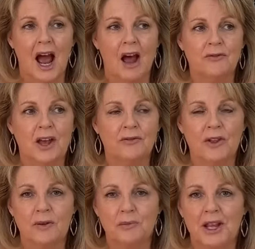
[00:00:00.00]
And then
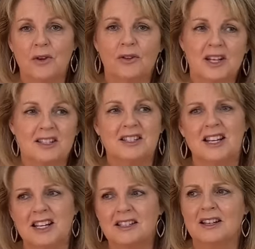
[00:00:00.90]
there'd be all these
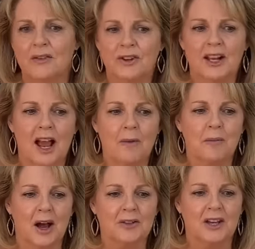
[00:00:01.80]
tears and everything out
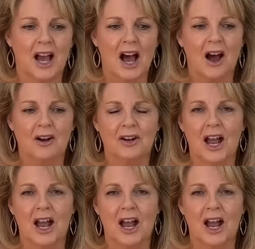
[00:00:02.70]
by the car,